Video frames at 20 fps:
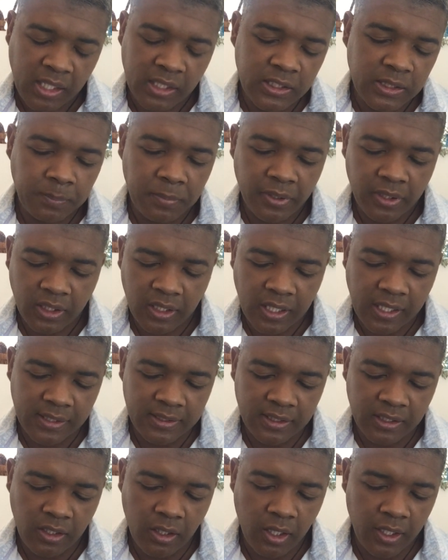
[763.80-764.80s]
Spirit
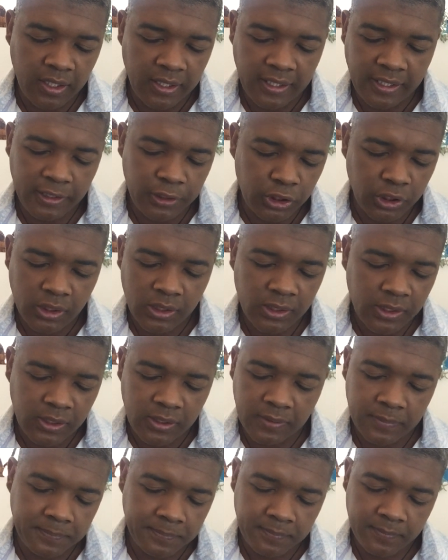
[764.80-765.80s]
guides and guardian angels.
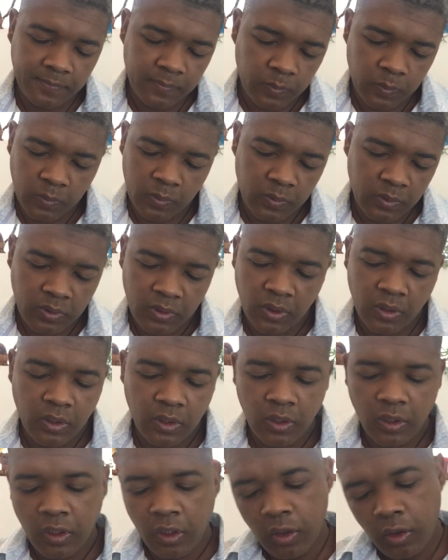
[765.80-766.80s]

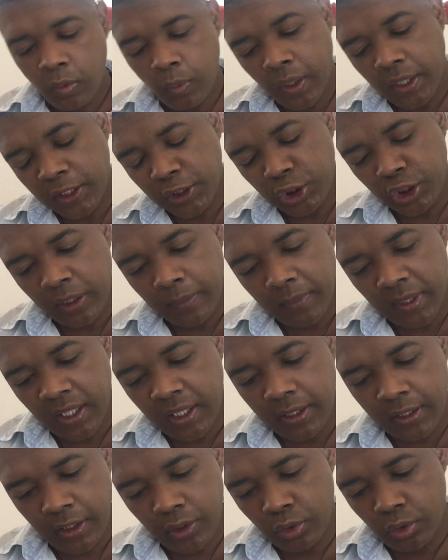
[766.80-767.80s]
What does Gemini
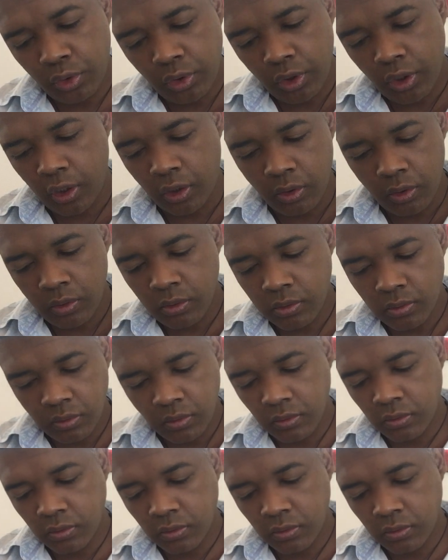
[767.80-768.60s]
need to know